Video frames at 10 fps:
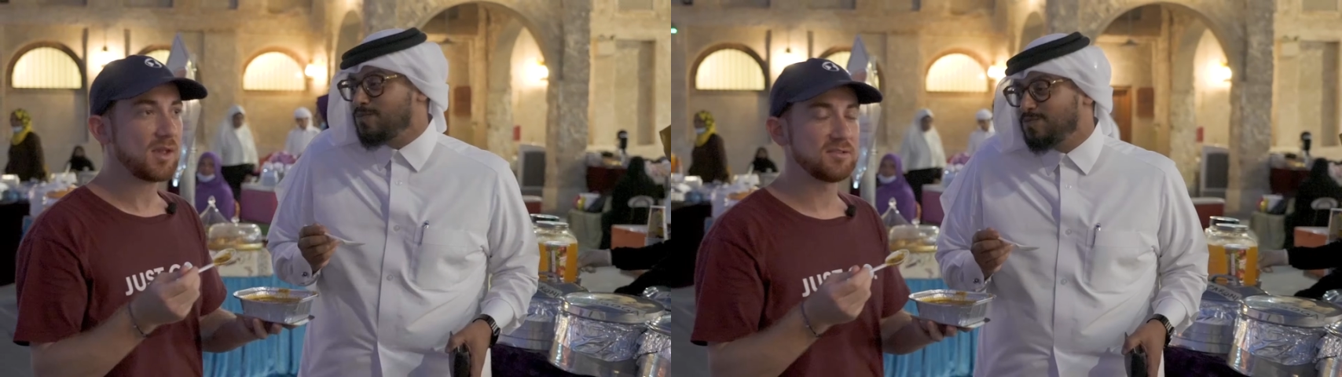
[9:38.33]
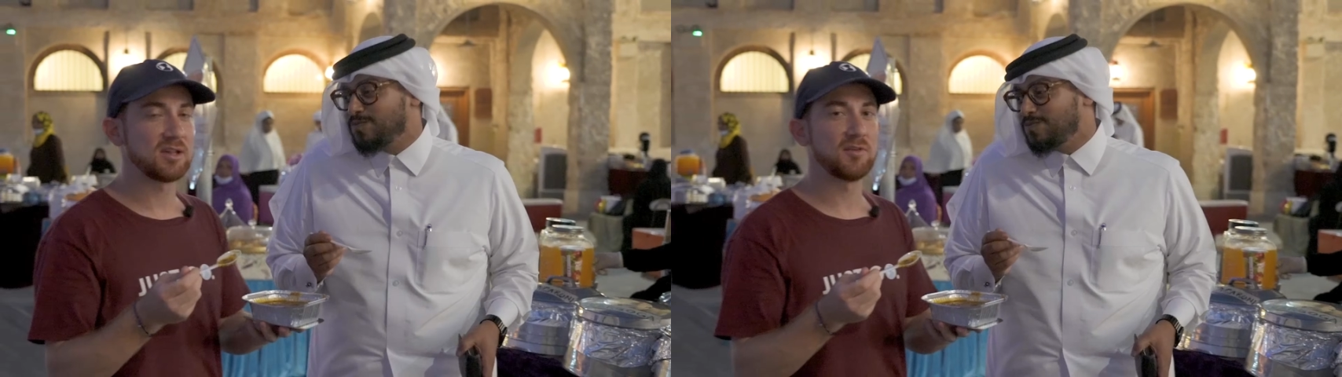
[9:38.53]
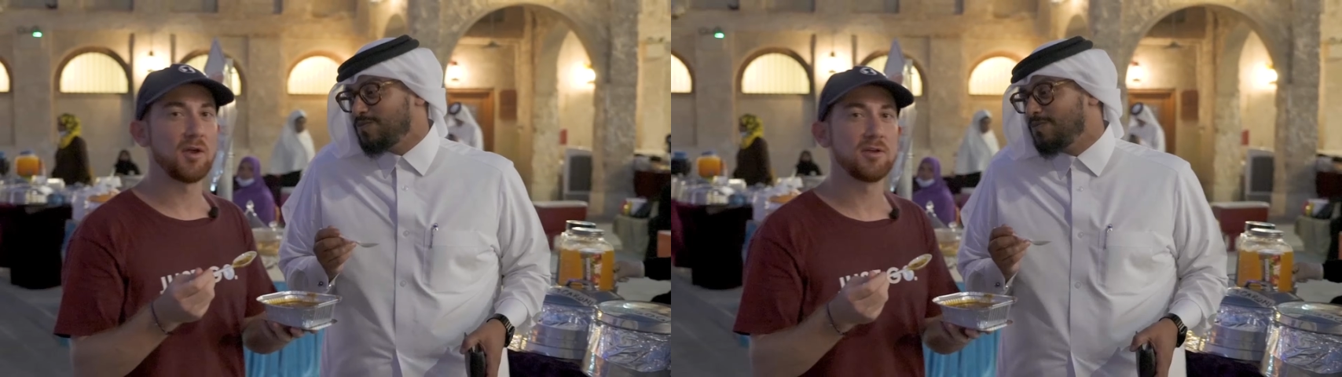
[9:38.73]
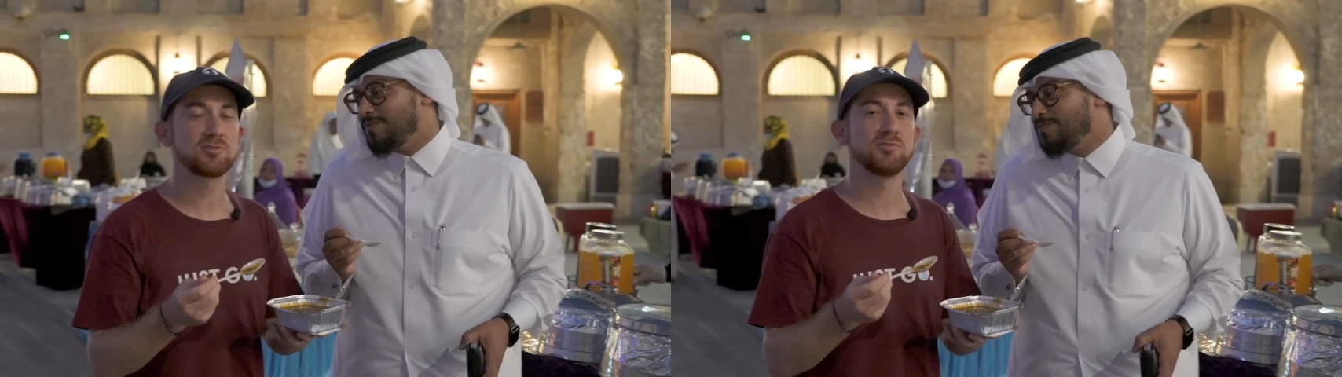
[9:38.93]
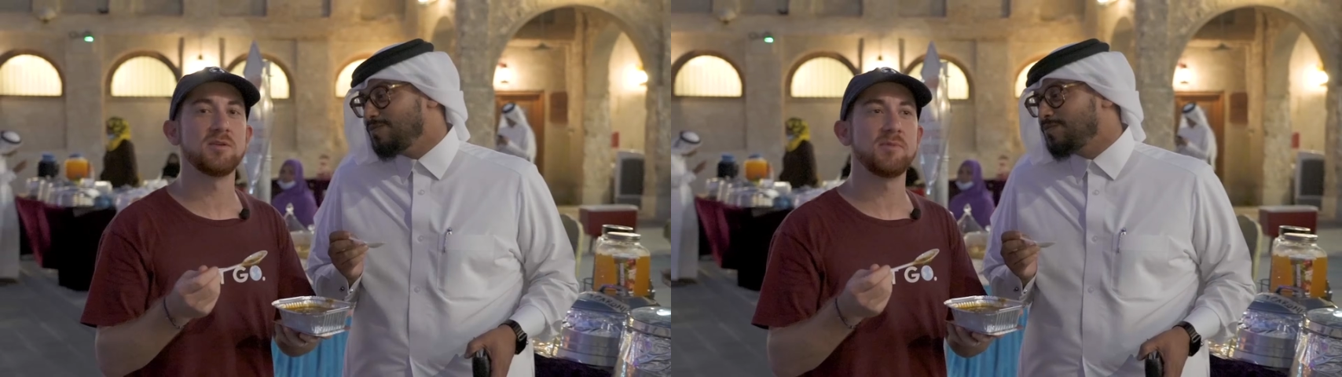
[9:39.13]
Speaker 1: It's a very
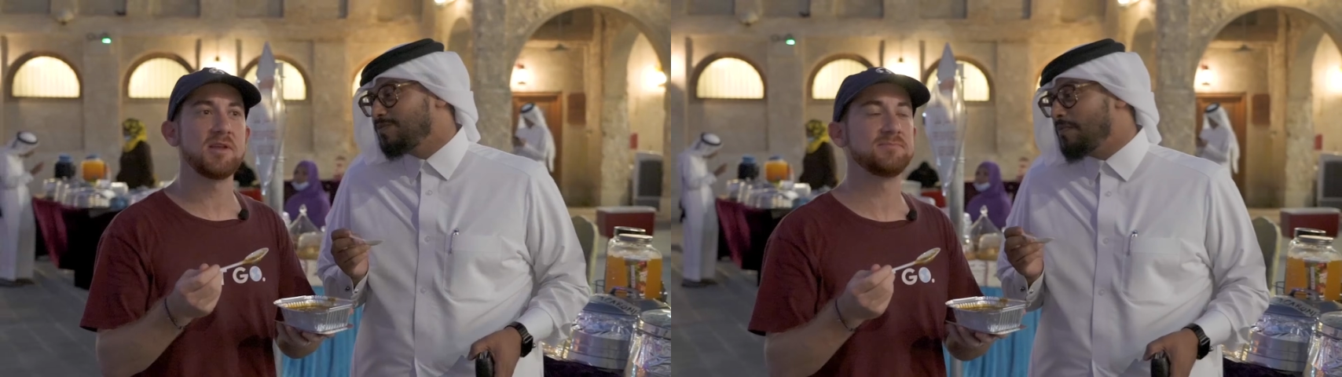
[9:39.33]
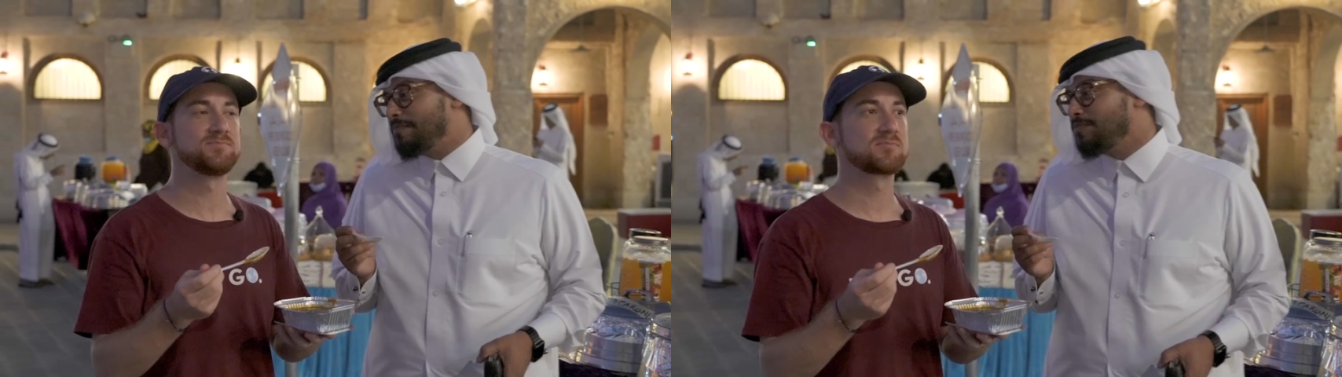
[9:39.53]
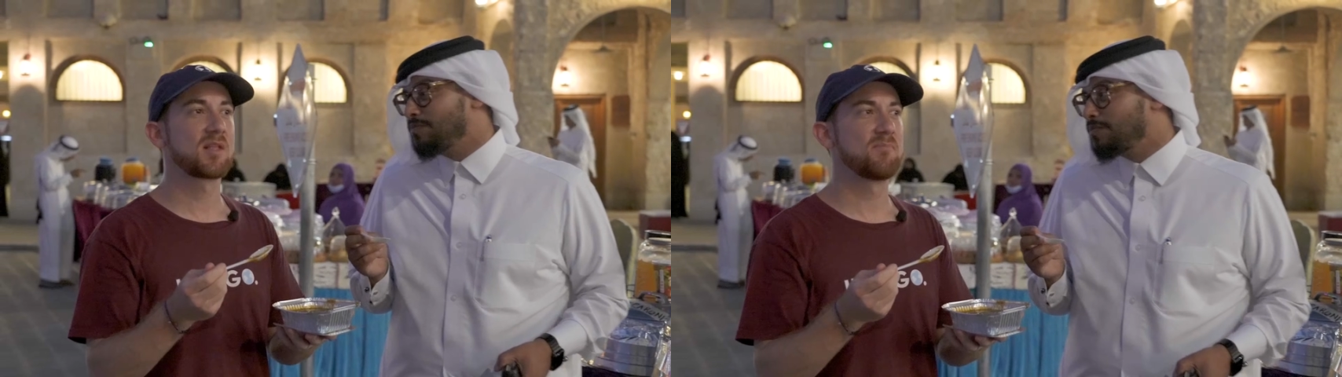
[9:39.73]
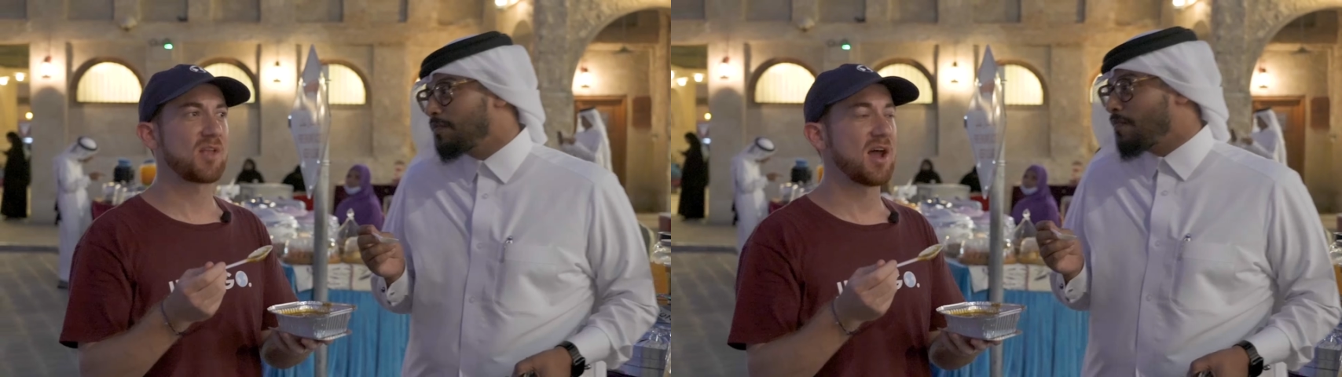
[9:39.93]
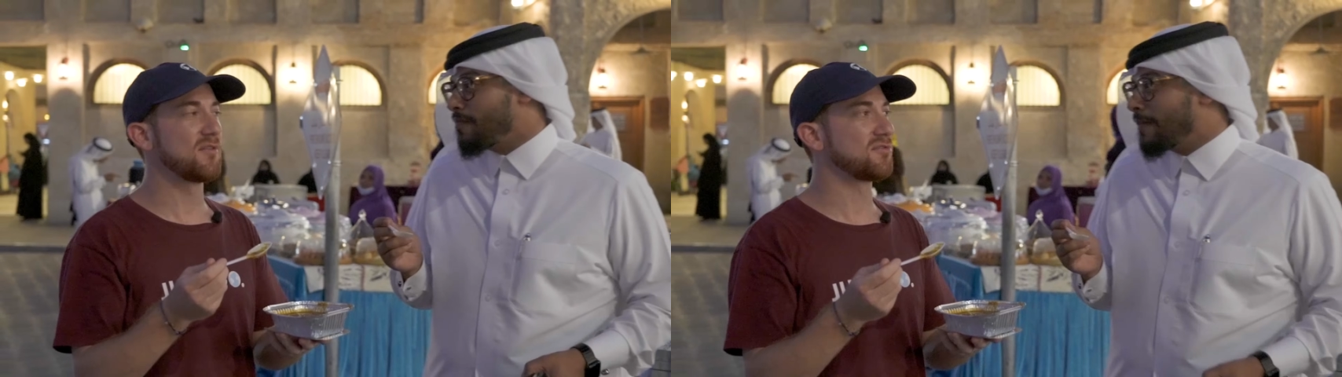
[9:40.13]
creamy,
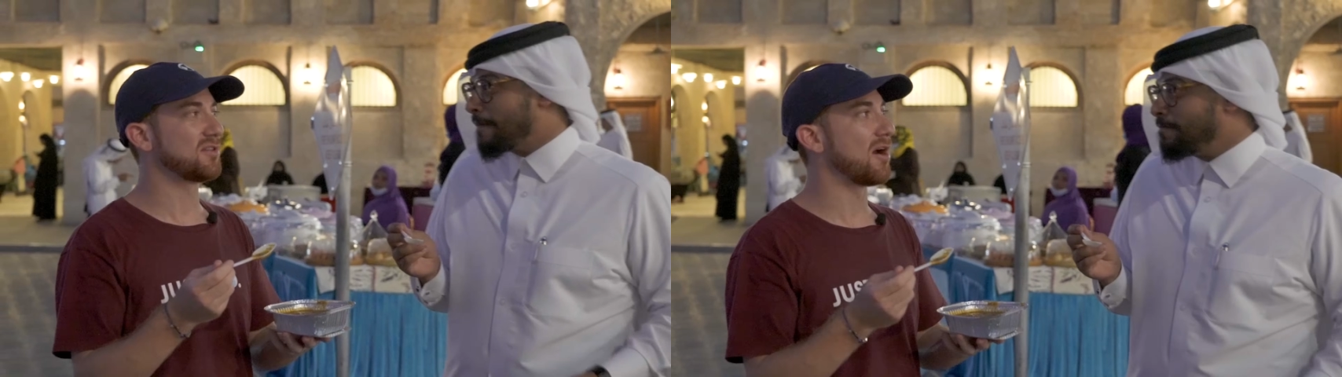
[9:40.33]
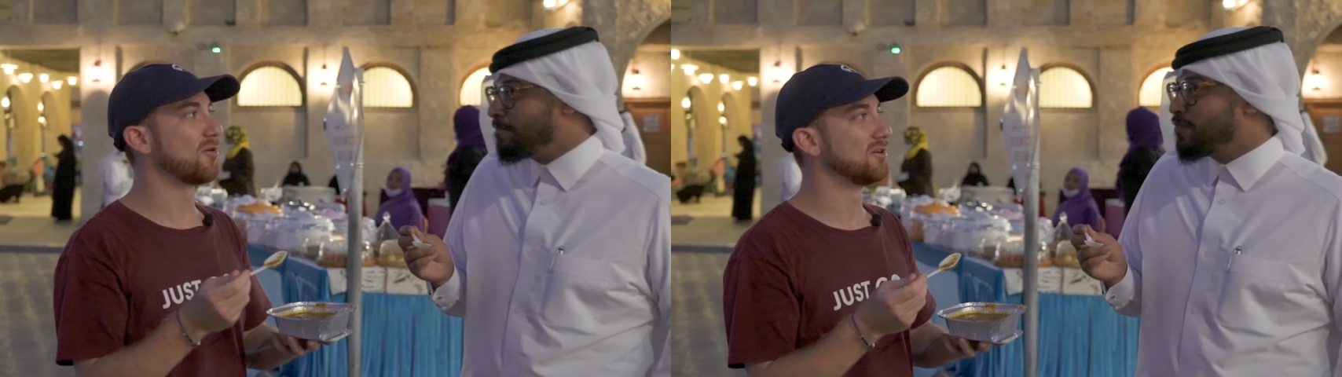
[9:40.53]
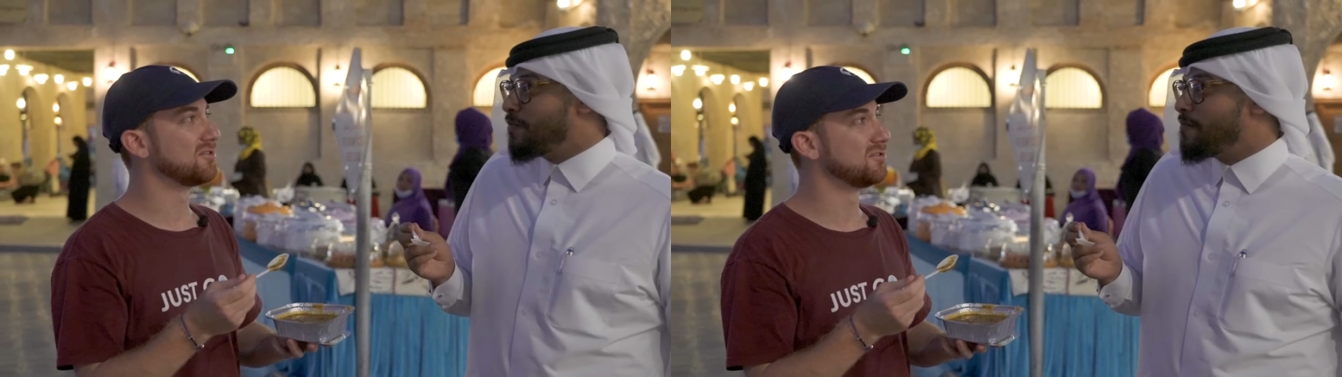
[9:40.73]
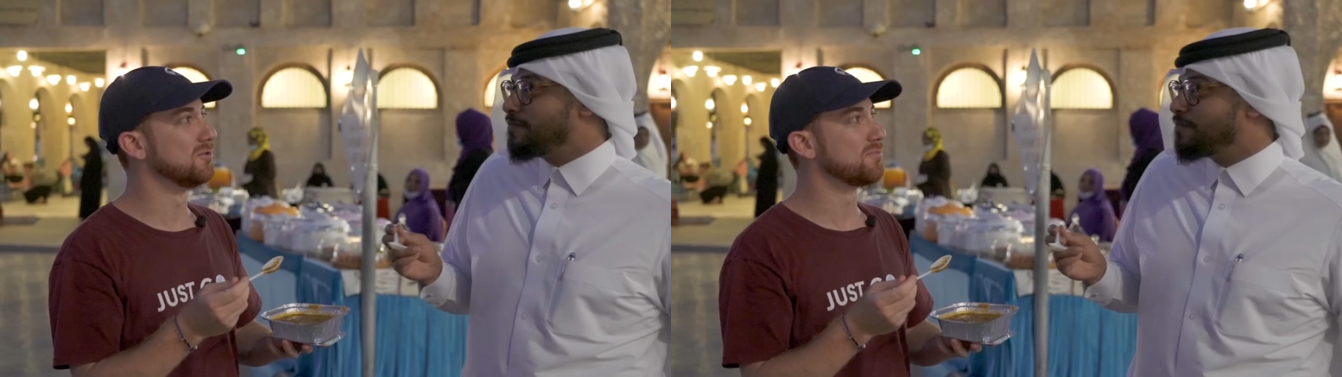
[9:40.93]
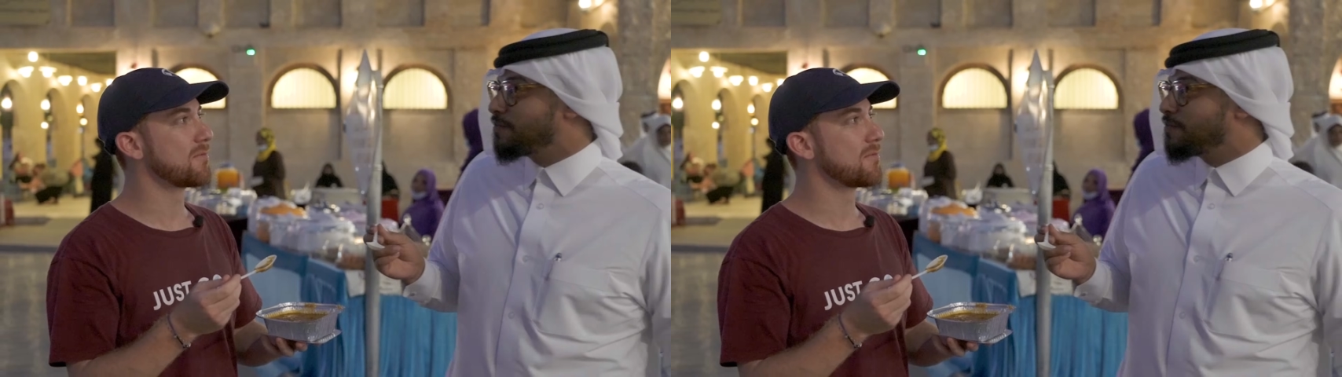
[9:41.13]
kind of sour soup.